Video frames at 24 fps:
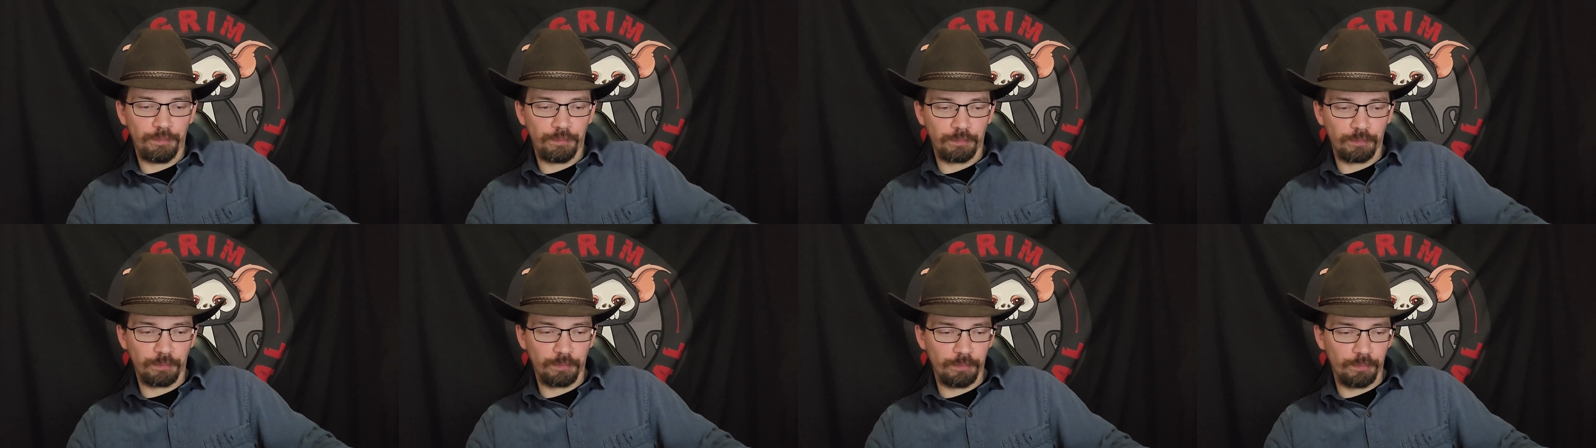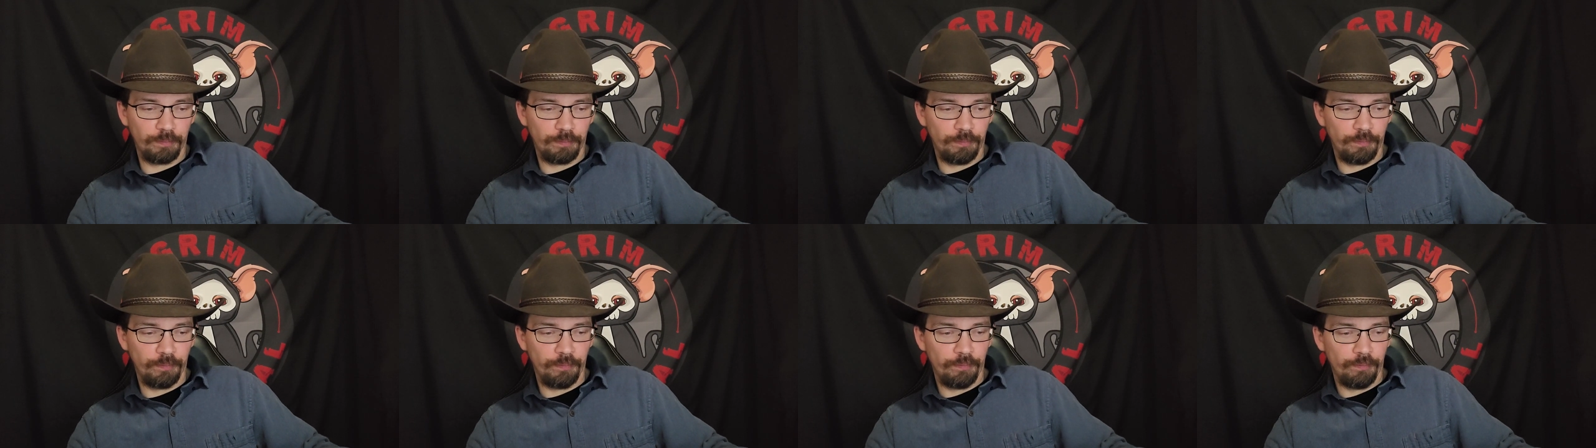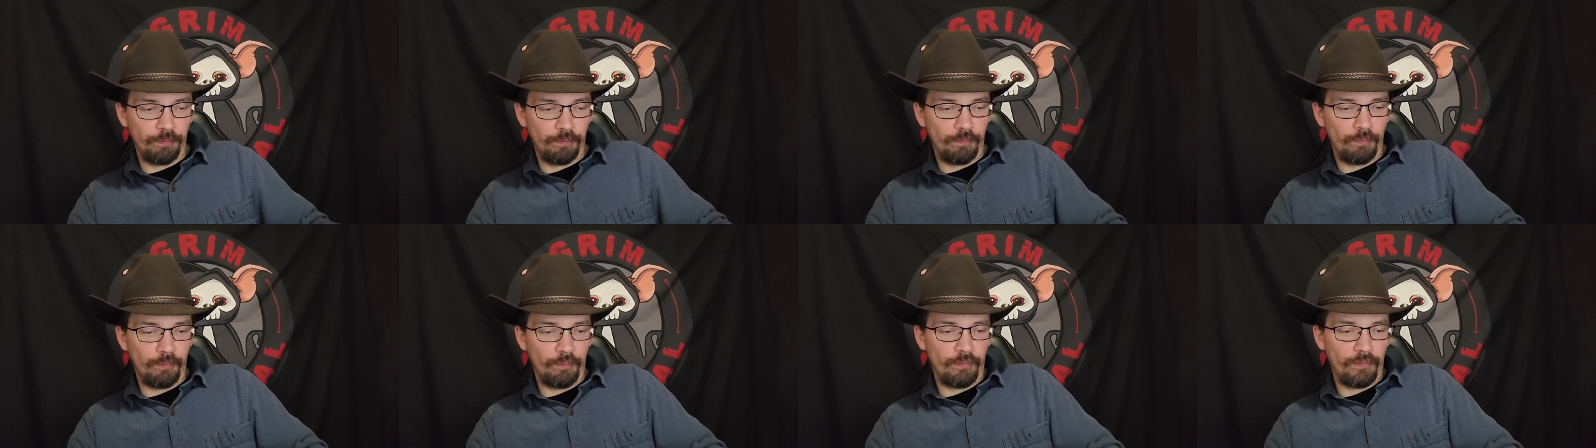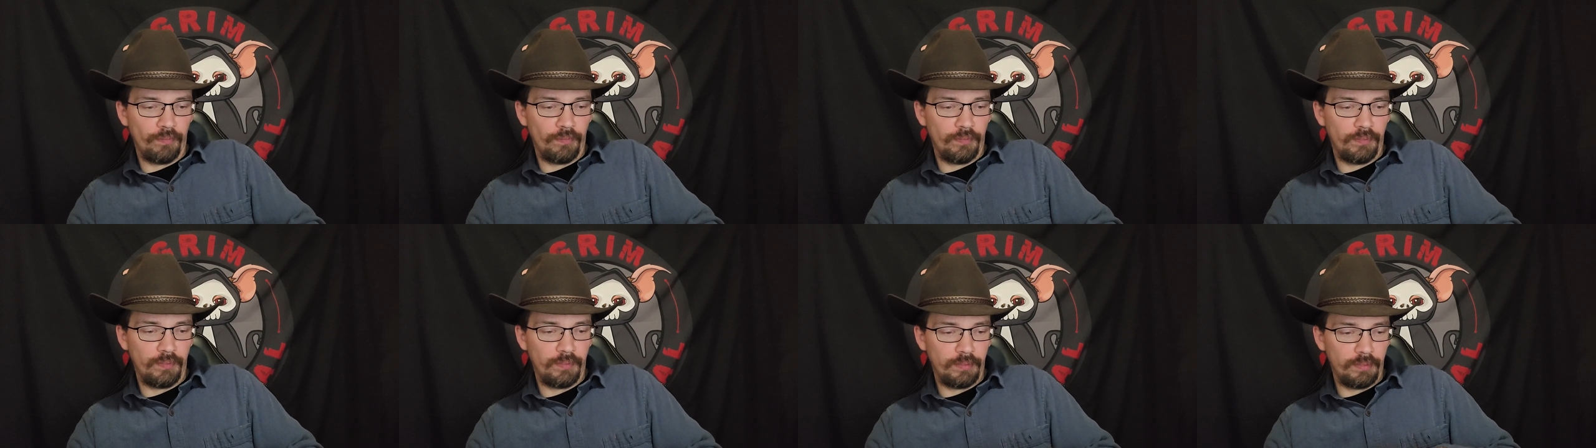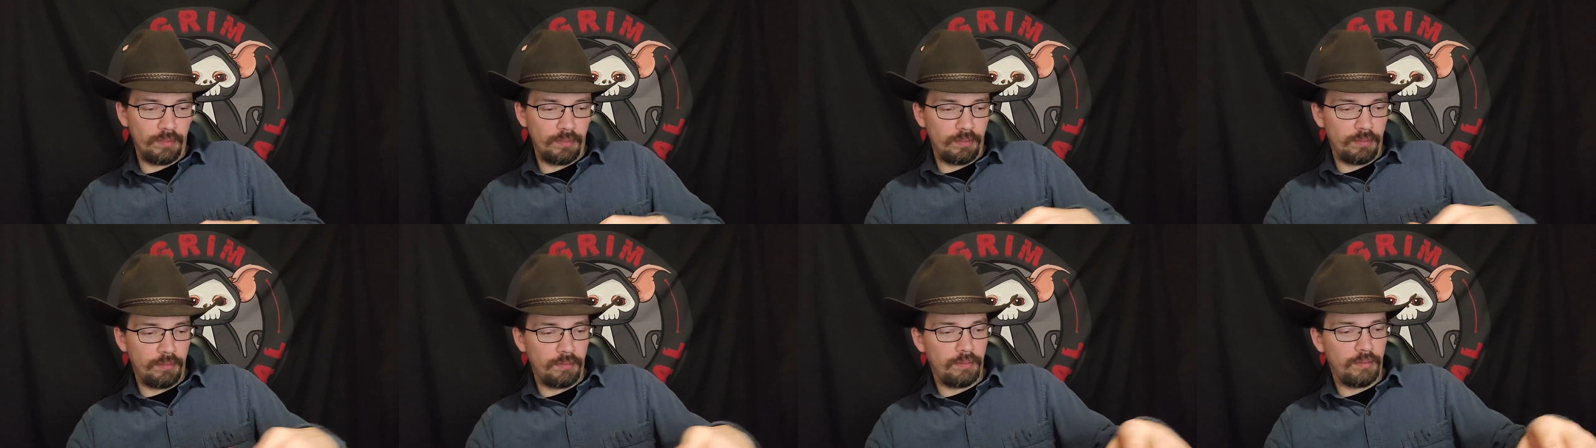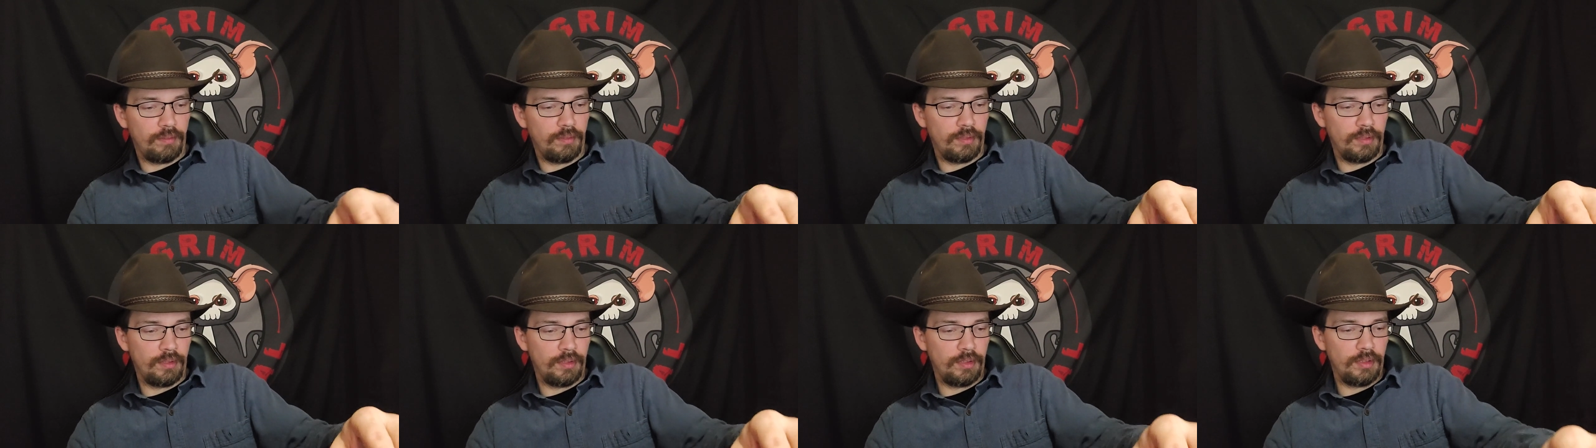
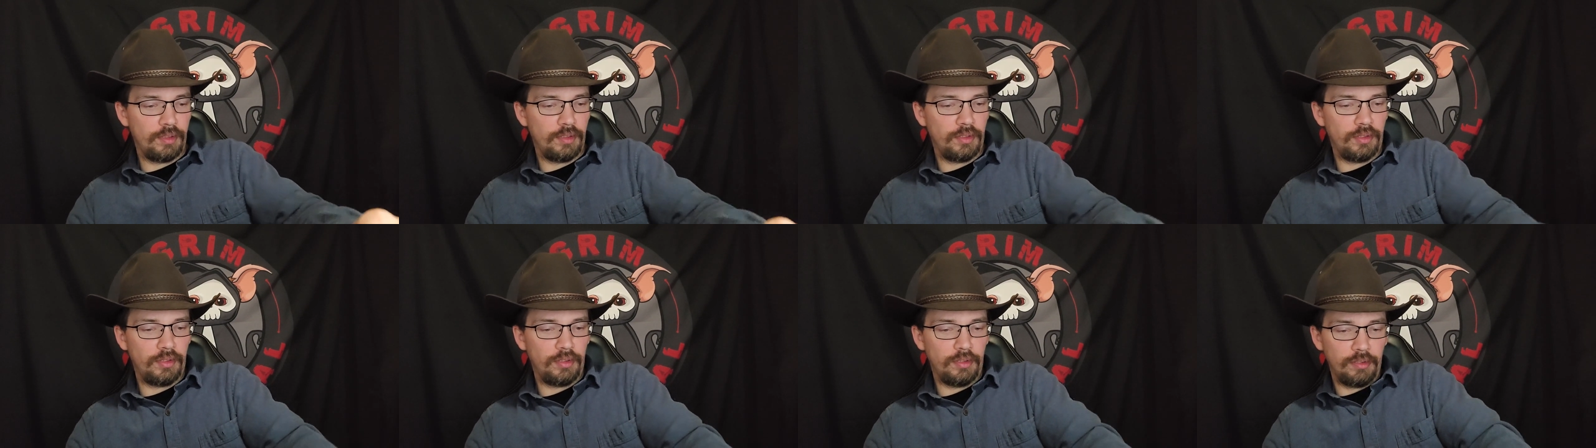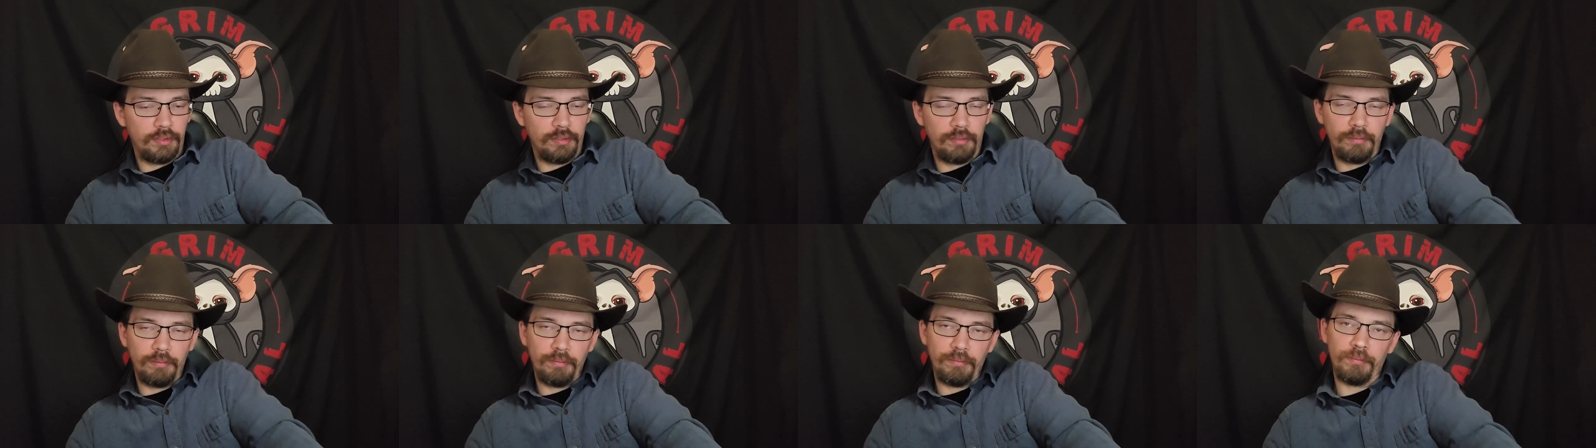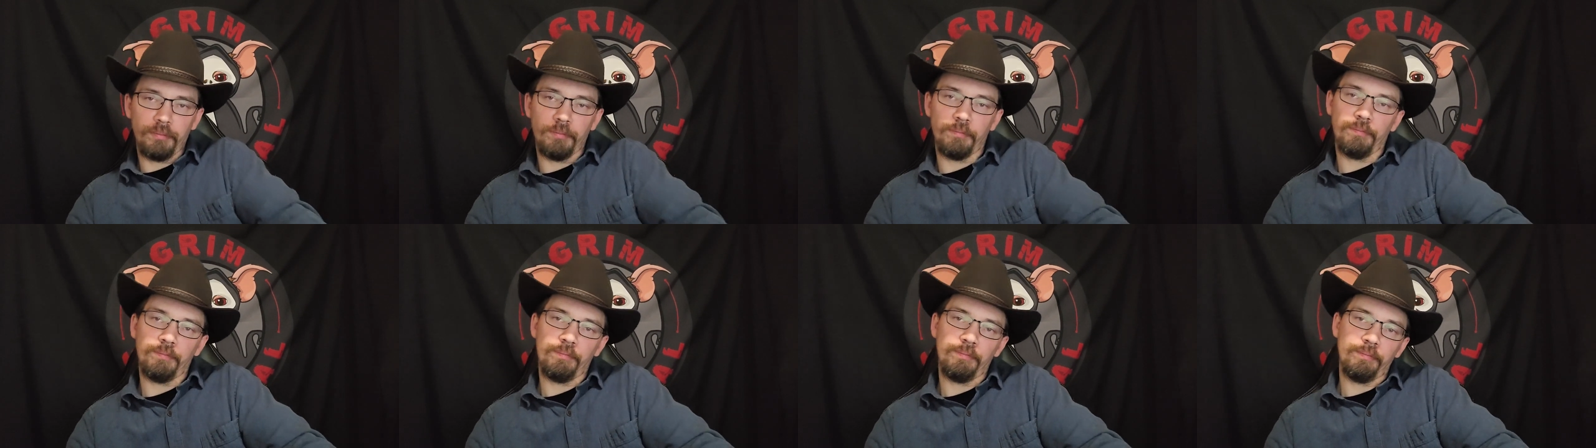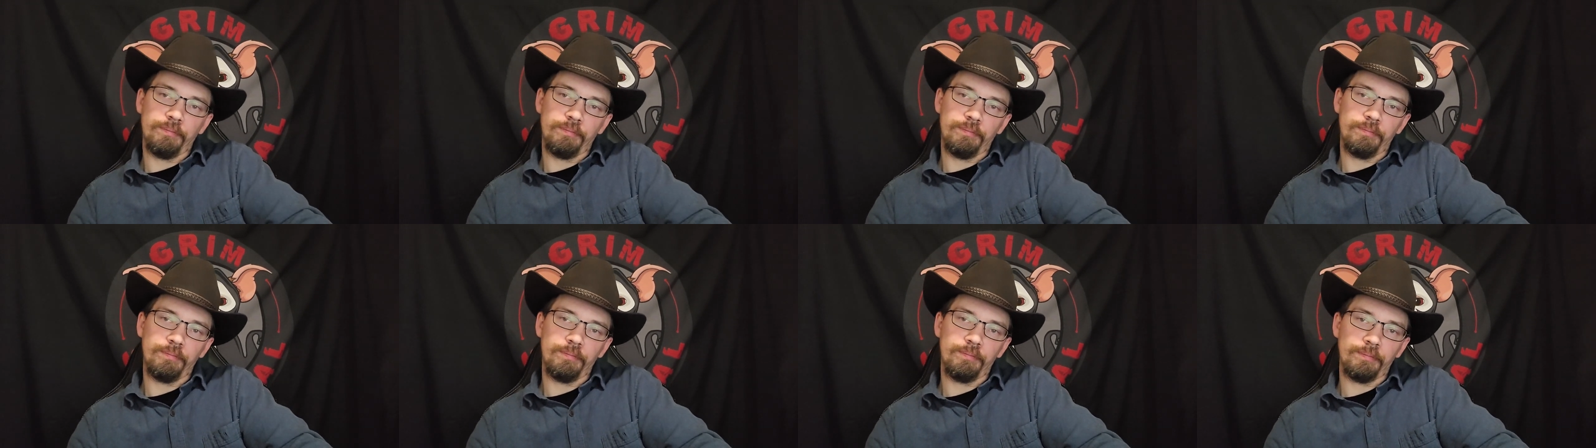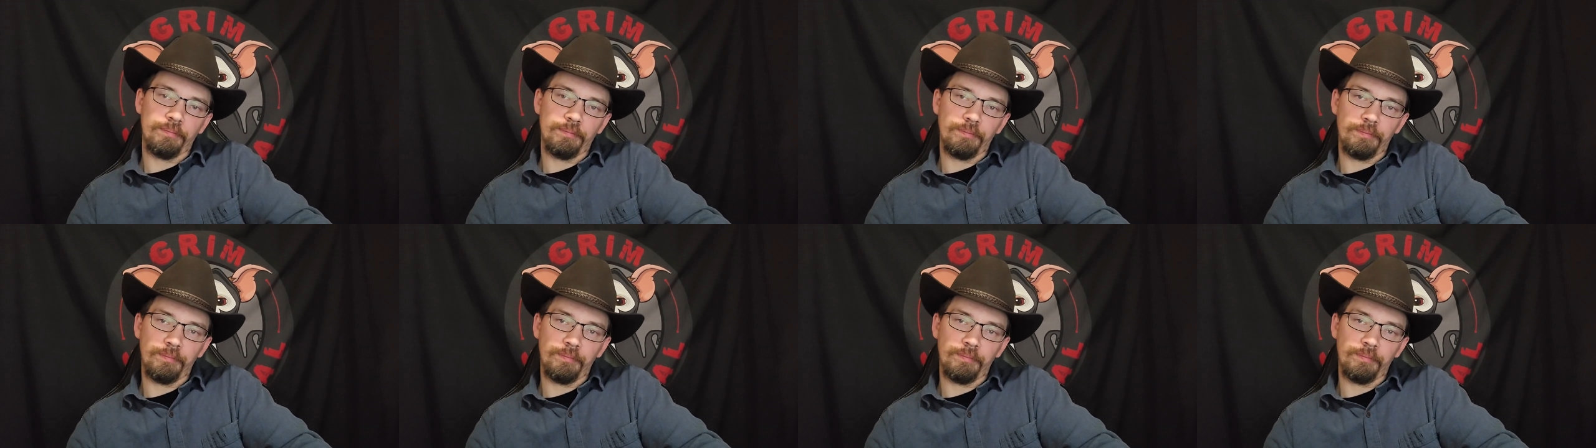No one is speaking in this clip.